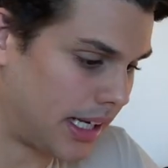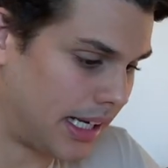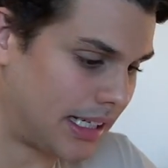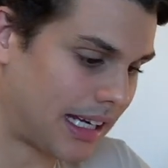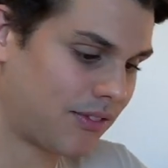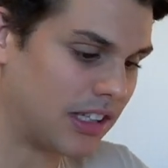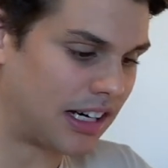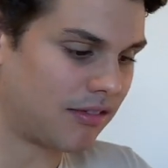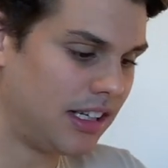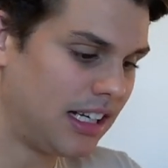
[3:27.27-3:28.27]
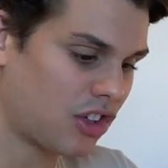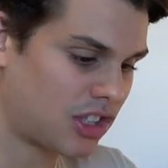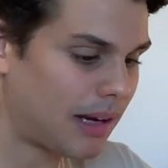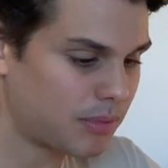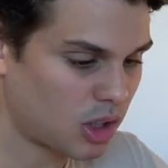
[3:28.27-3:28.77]
and after I read a
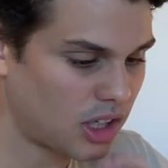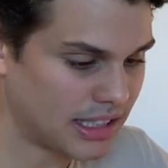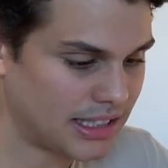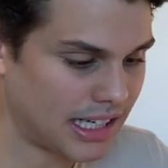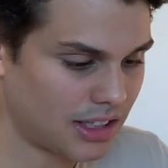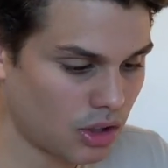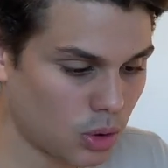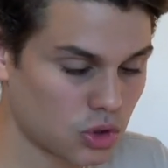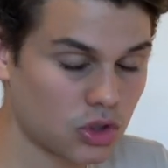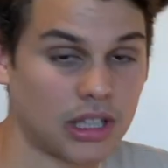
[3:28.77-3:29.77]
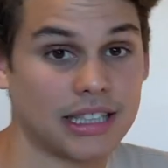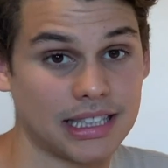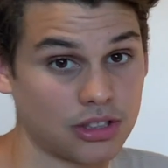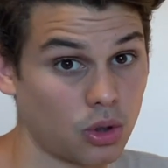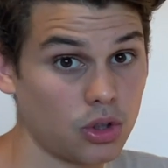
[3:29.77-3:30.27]
chapter and take notes,
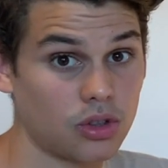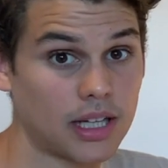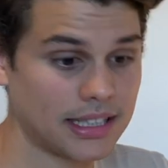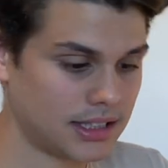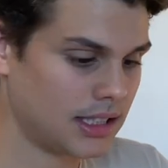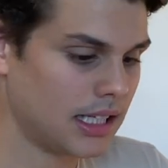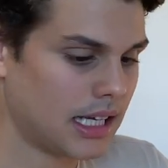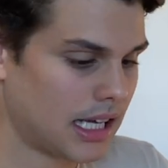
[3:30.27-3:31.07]
as I told you guys,